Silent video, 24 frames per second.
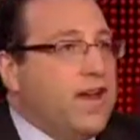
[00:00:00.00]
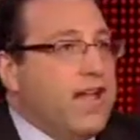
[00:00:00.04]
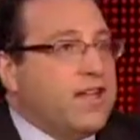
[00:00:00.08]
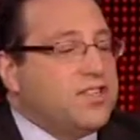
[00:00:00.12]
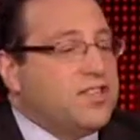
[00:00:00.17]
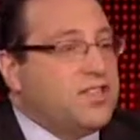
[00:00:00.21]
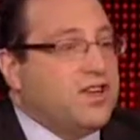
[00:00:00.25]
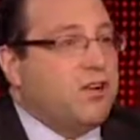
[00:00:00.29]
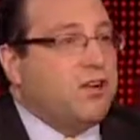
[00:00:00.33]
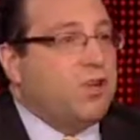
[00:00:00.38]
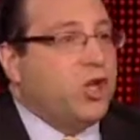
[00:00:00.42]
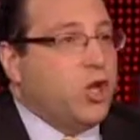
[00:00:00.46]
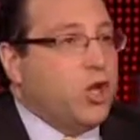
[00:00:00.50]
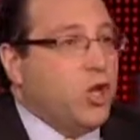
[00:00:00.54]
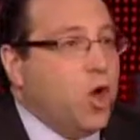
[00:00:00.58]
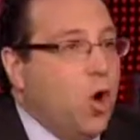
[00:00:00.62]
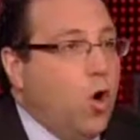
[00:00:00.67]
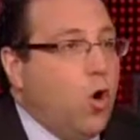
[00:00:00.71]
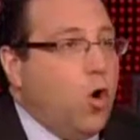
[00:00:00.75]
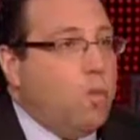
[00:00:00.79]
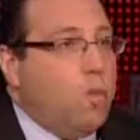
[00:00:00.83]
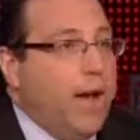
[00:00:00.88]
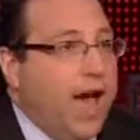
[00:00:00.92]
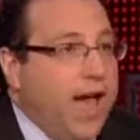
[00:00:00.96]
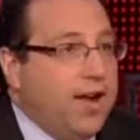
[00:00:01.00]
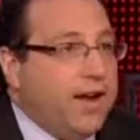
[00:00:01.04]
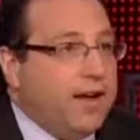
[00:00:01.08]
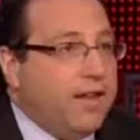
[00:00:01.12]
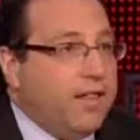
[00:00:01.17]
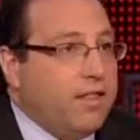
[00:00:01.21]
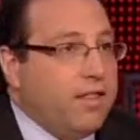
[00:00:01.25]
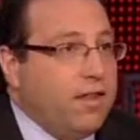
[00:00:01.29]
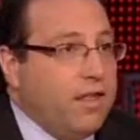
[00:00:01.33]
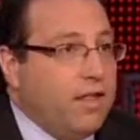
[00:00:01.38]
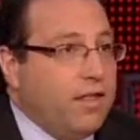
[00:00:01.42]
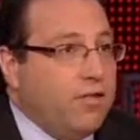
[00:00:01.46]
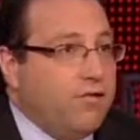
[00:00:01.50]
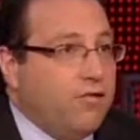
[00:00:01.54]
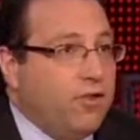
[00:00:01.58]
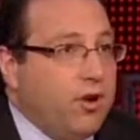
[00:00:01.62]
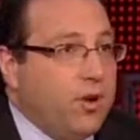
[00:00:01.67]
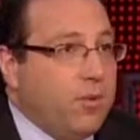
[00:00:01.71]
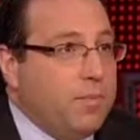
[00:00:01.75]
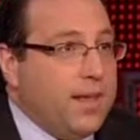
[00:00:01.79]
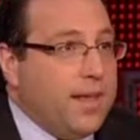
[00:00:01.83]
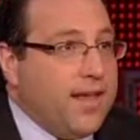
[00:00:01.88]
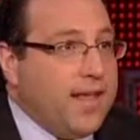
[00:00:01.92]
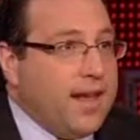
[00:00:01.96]
necessarily know about it in the
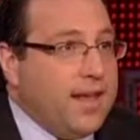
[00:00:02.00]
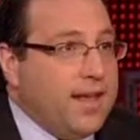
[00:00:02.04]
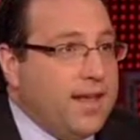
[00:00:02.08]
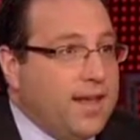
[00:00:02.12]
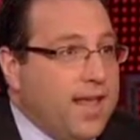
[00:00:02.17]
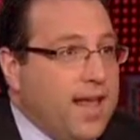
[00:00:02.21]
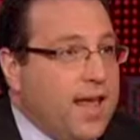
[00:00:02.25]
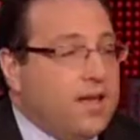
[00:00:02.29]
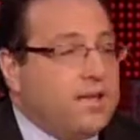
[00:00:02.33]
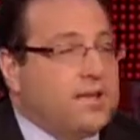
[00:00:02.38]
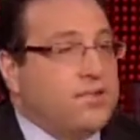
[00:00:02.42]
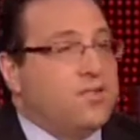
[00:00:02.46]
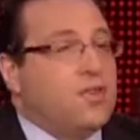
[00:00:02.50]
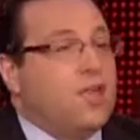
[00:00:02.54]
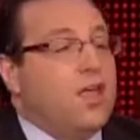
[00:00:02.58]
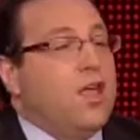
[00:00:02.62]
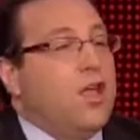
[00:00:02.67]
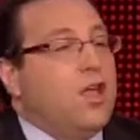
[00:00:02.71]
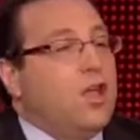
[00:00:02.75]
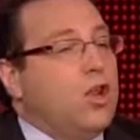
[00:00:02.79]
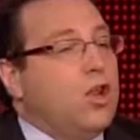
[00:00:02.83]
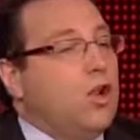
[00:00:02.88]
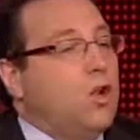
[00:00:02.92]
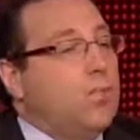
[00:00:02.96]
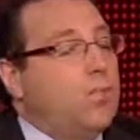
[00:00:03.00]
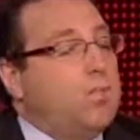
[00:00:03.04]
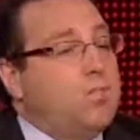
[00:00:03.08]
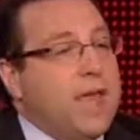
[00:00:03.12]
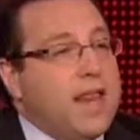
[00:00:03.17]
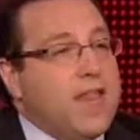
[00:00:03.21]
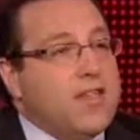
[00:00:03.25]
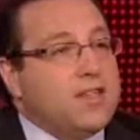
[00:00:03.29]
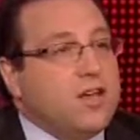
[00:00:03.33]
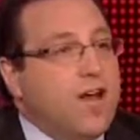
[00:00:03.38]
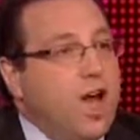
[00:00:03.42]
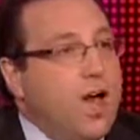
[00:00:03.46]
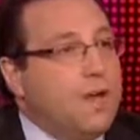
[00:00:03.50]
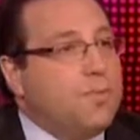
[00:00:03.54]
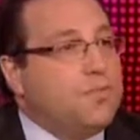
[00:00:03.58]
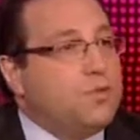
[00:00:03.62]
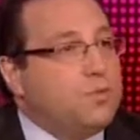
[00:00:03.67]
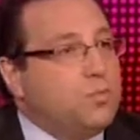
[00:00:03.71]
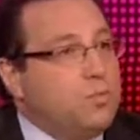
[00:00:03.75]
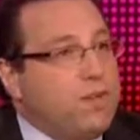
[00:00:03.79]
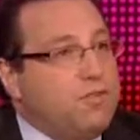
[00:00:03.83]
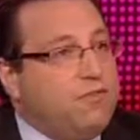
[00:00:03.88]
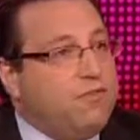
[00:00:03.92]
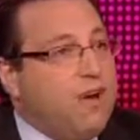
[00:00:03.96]
very beginning case. You know, many
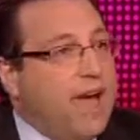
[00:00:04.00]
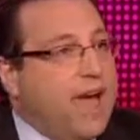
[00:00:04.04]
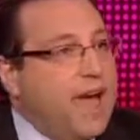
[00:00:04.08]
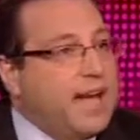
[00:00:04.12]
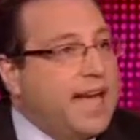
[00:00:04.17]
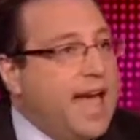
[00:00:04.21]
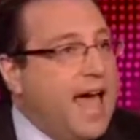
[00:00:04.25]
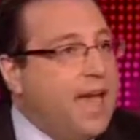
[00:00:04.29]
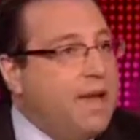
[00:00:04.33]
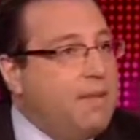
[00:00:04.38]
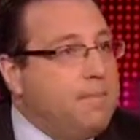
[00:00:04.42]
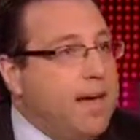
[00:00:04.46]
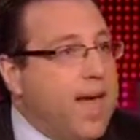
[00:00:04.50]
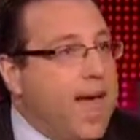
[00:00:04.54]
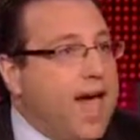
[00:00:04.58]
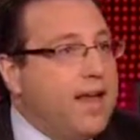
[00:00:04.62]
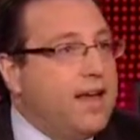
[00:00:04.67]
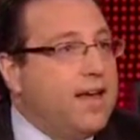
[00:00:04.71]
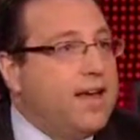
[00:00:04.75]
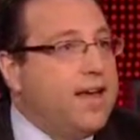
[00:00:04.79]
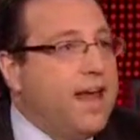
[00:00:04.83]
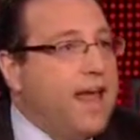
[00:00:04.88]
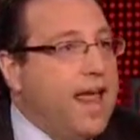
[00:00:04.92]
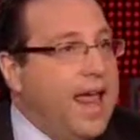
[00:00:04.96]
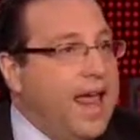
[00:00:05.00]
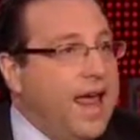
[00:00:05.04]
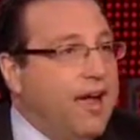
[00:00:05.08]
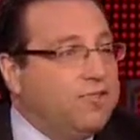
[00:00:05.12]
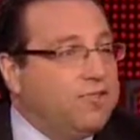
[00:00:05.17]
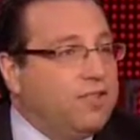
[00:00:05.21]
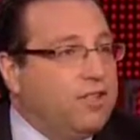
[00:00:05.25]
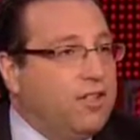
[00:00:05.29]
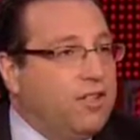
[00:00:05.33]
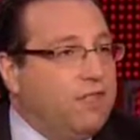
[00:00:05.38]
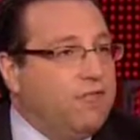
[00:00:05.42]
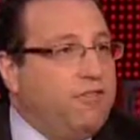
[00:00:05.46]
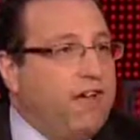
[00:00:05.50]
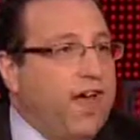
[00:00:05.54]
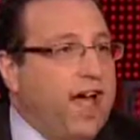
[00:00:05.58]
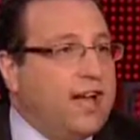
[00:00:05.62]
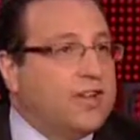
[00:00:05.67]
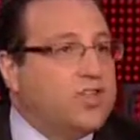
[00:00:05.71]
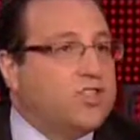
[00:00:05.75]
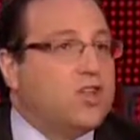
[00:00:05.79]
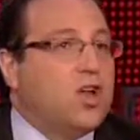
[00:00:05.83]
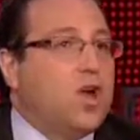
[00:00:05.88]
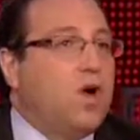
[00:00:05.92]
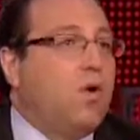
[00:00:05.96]
times we find out about it after the
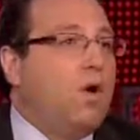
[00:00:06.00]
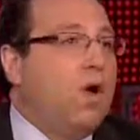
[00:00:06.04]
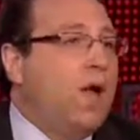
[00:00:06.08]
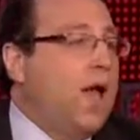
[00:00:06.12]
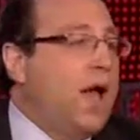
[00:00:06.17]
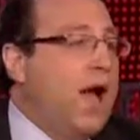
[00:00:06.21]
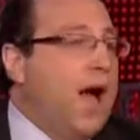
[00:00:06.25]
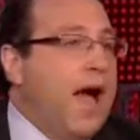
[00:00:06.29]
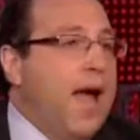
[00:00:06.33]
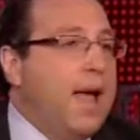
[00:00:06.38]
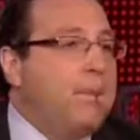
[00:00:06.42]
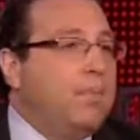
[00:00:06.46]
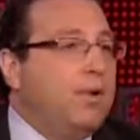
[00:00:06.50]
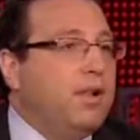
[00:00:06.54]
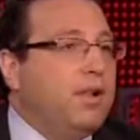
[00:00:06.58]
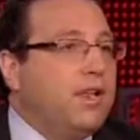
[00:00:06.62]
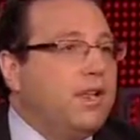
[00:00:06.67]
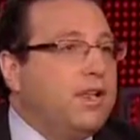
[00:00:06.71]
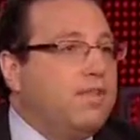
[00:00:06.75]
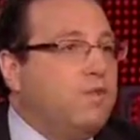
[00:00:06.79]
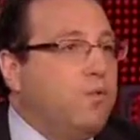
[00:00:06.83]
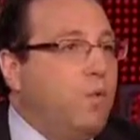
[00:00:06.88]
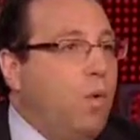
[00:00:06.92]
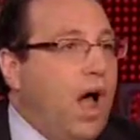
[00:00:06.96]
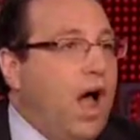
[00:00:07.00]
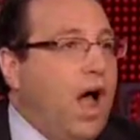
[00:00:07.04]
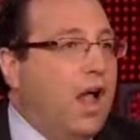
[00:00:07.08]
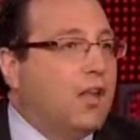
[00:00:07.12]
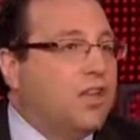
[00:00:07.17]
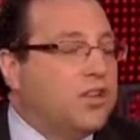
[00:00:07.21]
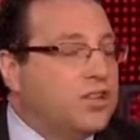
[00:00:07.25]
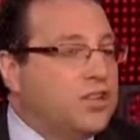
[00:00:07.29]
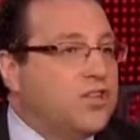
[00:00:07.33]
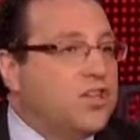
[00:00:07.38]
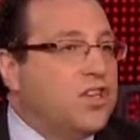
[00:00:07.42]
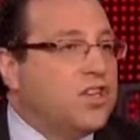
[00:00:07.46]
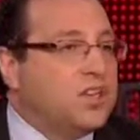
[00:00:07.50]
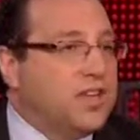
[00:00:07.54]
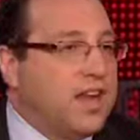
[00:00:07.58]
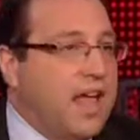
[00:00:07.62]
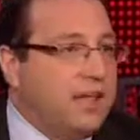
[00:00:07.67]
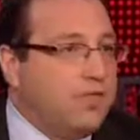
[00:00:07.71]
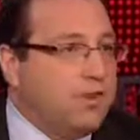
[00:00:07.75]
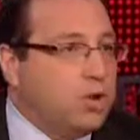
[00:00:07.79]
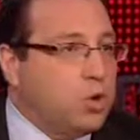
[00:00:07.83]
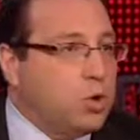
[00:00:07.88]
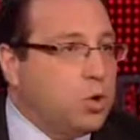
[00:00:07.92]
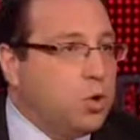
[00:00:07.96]
fact. So I believe Wallace doesn't
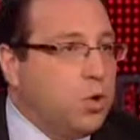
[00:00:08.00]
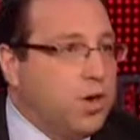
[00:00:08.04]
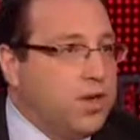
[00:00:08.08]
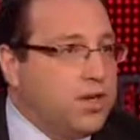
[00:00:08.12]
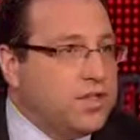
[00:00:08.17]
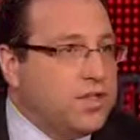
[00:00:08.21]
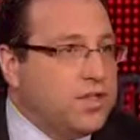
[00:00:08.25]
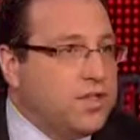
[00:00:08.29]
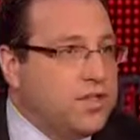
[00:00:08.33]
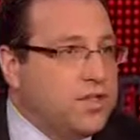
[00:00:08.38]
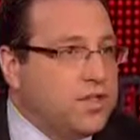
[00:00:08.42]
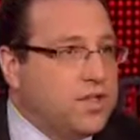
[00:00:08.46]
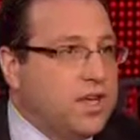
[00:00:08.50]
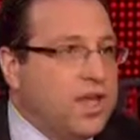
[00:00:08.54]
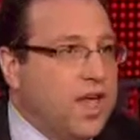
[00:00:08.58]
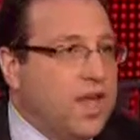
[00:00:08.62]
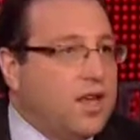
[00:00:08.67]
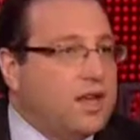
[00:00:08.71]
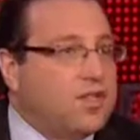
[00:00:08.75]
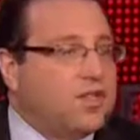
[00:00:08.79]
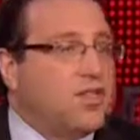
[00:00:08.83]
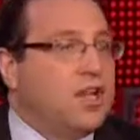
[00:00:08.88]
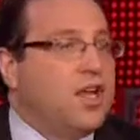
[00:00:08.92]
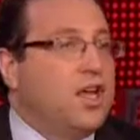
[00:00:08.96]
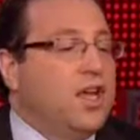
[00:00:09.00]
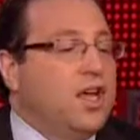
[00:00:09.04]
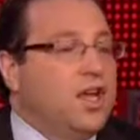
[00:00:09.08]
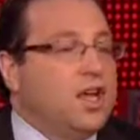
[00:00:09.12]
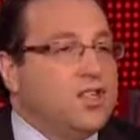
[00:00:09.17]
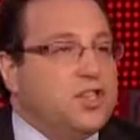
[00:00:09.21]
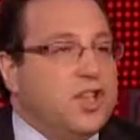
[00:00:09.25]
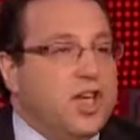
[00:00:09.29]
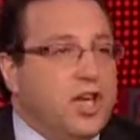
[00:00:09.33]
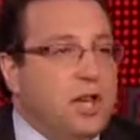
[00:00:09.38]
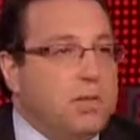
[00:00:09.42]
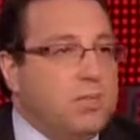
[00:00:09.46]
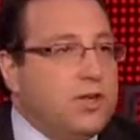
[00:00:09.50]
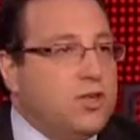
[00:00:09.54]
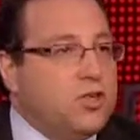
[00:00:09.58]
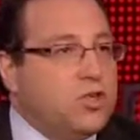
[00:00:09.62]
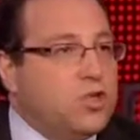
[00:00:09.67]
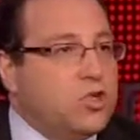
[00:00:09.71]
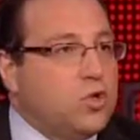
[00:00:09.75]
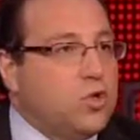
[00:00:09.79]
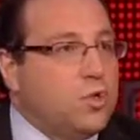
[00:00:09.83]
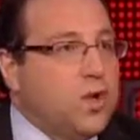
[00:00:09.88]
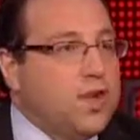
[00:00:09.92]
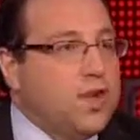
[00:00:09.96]
have a choice in this case. He's going to be
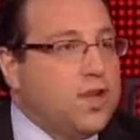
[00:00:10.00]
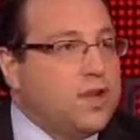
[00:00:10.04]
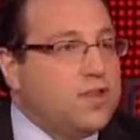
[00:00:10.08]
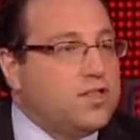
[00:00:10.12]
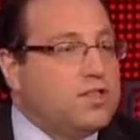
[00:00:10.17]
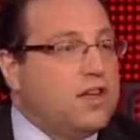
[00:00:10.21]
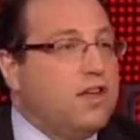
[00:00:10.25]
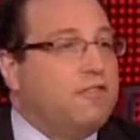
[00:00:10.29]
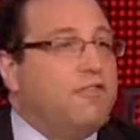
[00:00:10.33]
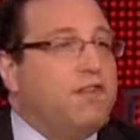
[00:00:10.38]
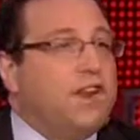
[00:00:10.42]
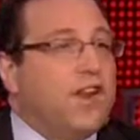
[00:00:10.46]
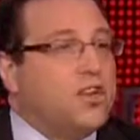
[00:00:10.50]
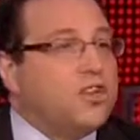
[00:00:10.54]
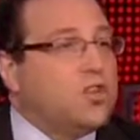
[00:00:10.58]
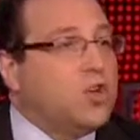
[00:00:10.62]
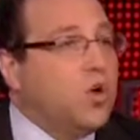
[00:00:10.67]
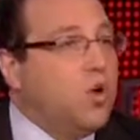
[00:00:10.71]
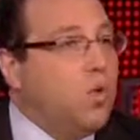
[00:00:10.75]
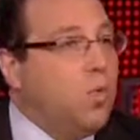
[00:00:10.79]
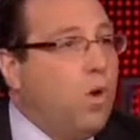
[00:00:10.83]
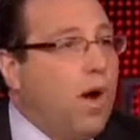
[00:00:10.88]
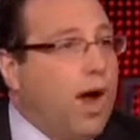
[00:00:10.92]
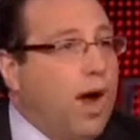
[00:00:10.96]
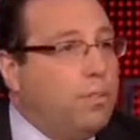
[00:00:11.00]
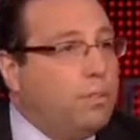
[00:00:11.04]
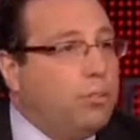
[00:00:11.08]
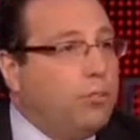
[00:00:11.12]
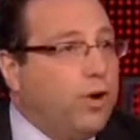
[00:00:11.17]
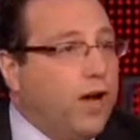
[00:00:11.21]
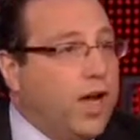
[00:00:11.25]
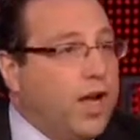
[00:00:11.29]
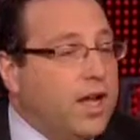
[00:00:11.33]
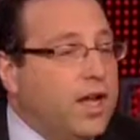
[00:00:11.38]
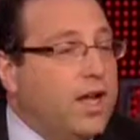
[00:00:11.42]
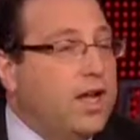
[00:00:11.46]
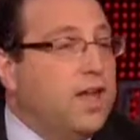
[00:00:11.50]
squeezed. If he doesn't cooperate,